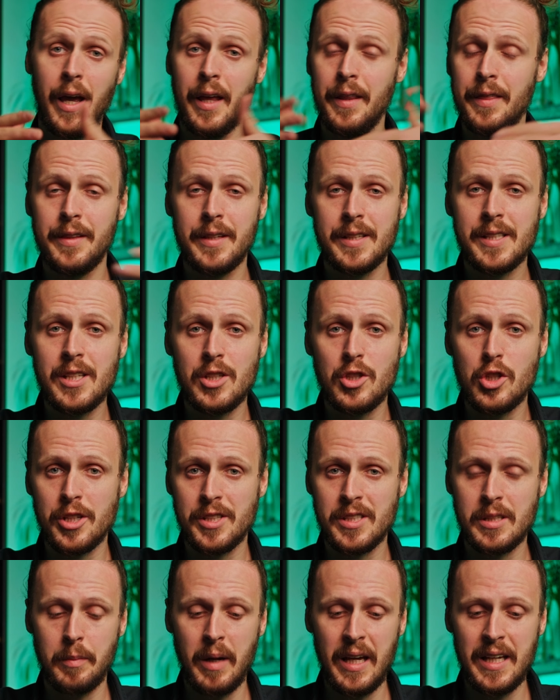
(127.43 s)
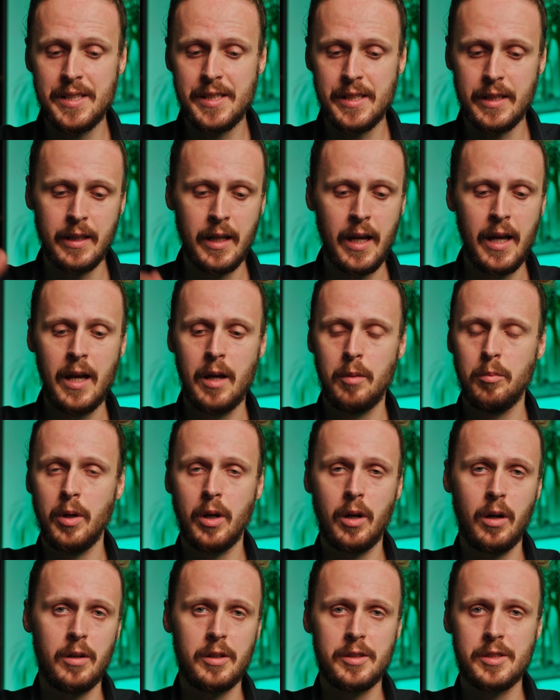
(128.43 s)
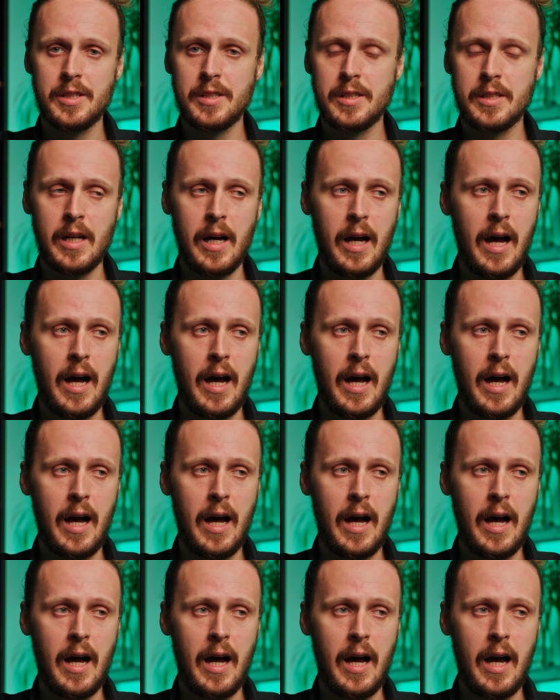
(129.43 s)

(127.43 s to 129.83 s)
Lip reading: And this is just amazing because